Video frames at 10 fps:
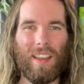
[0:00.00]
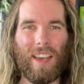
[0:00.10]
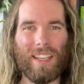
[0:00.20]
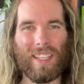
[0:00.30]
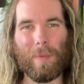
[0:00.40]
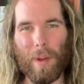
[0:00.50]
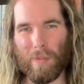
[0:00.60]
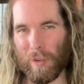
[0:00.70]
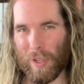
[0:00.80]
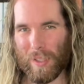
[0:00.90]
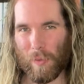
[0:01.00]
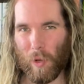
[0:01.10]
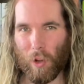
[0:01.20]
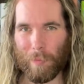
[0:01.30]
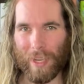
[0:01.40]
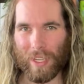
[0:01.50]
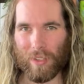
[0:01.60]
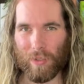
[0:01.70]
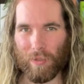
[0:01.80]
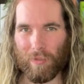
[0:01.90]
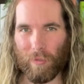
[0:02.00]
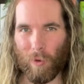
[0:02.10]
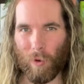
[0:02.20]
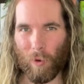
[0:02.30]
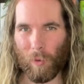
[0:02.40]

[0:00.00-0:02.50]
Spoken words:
Hey Tim, hey everyone else, and welcome back to For